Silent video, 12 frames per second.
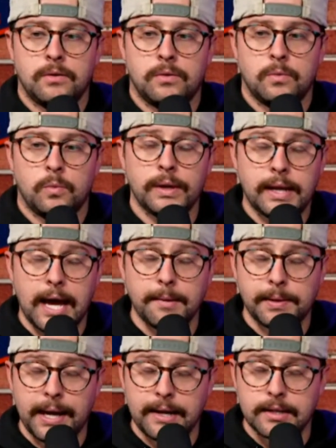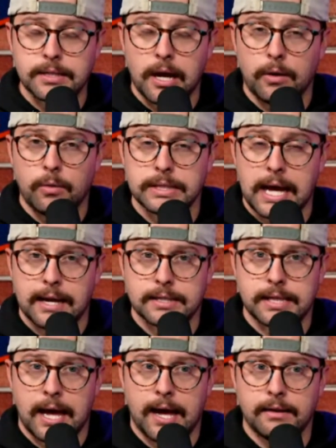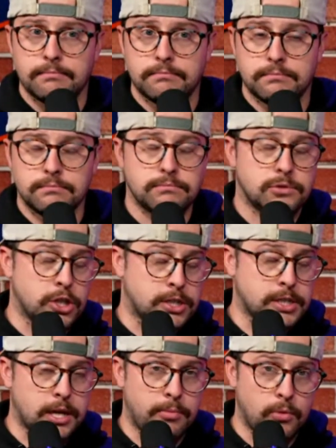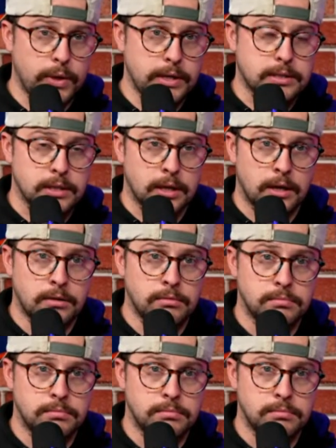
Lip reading: When Gabe Landeskog was asked that just a couple weeks ago,